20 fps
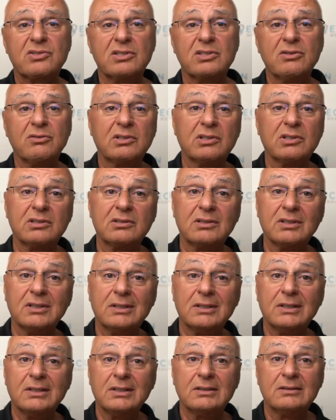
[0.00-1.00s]
You could
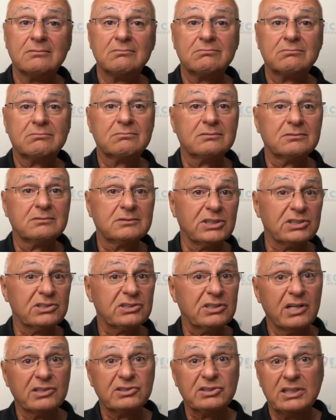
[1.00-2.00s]

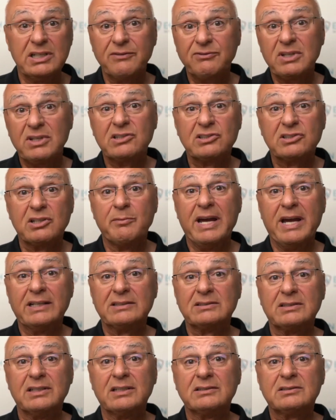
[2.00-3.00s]
discuss gifting some
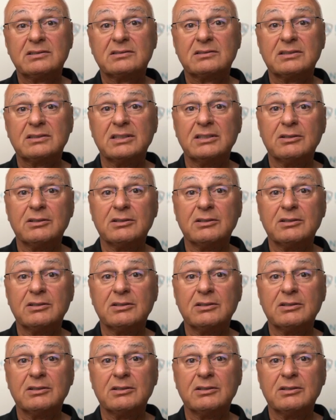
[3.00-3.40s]
assets